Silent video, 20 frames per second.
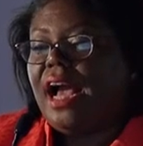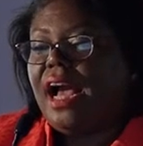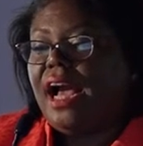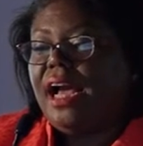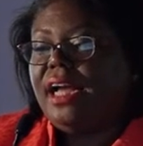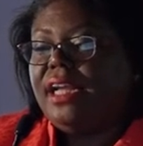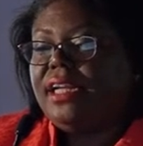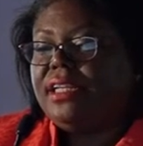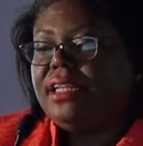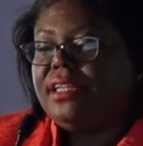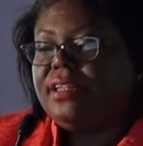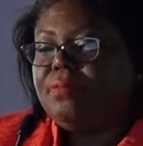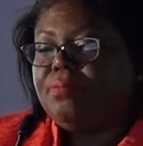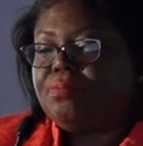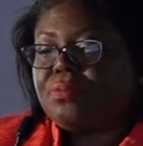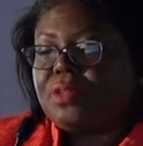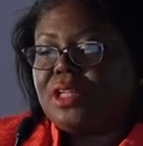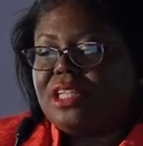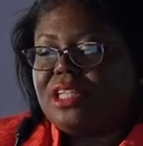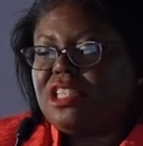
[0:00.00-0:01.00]
And
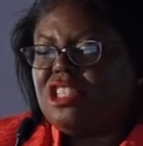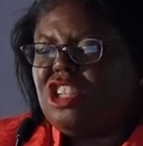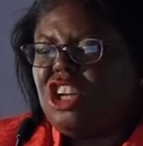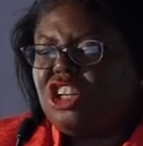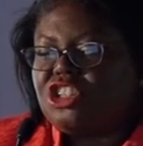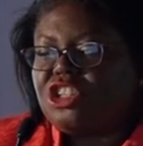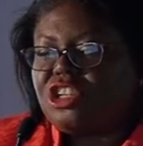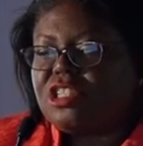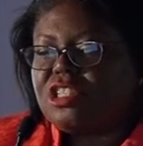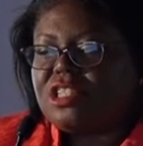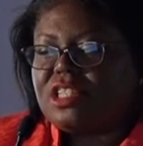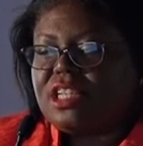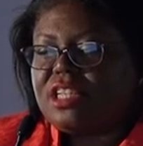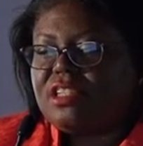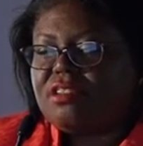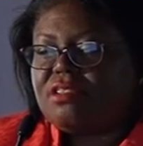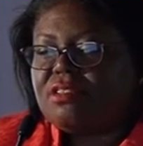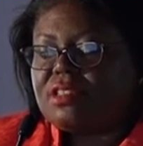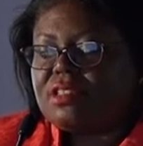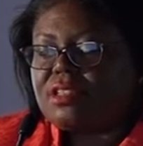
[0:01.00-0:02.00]
it's not just
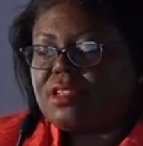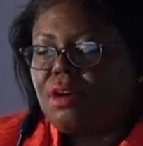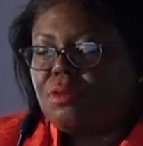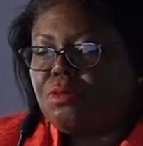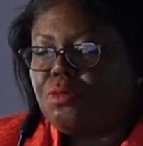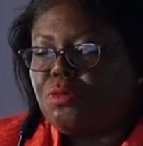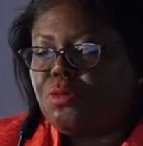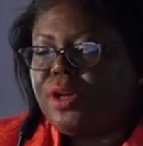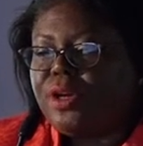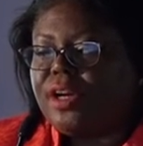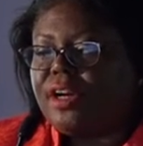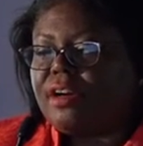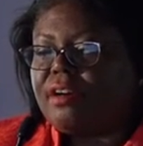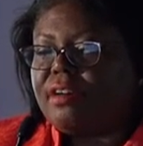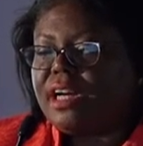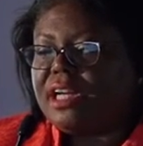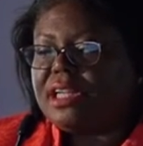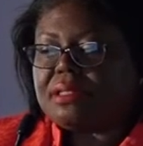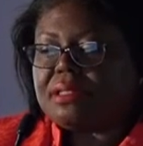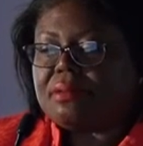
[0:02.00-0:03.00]
in
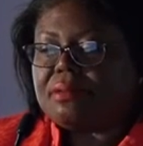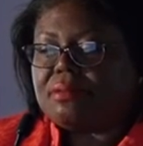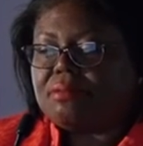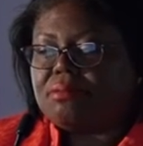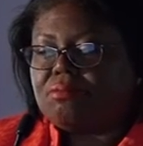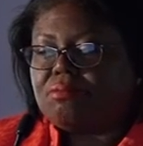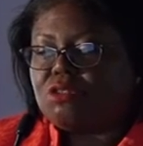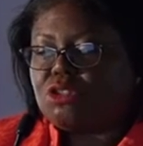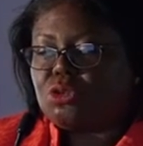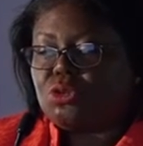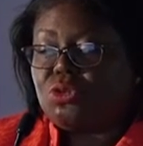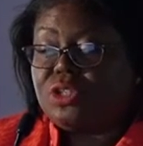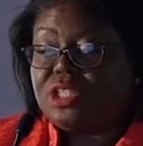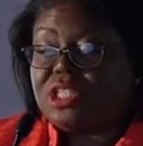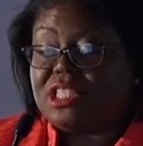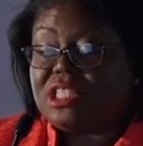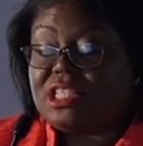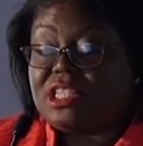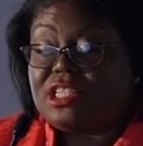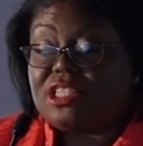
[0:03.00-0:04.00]
software, and so
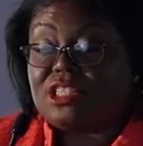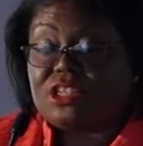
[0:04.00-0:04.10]
it is in